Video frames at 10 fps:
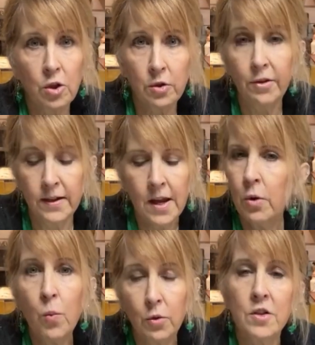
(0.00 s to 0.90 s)
That's what
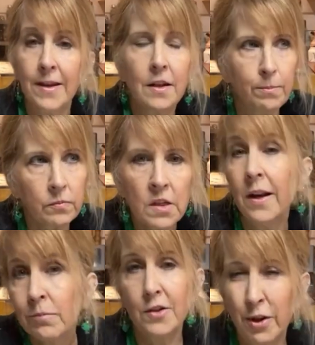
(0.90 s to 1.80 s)
that is. When you
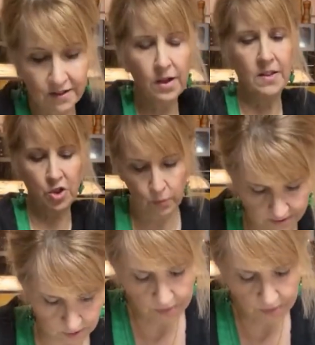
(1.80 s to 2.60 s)
pull it and stretch it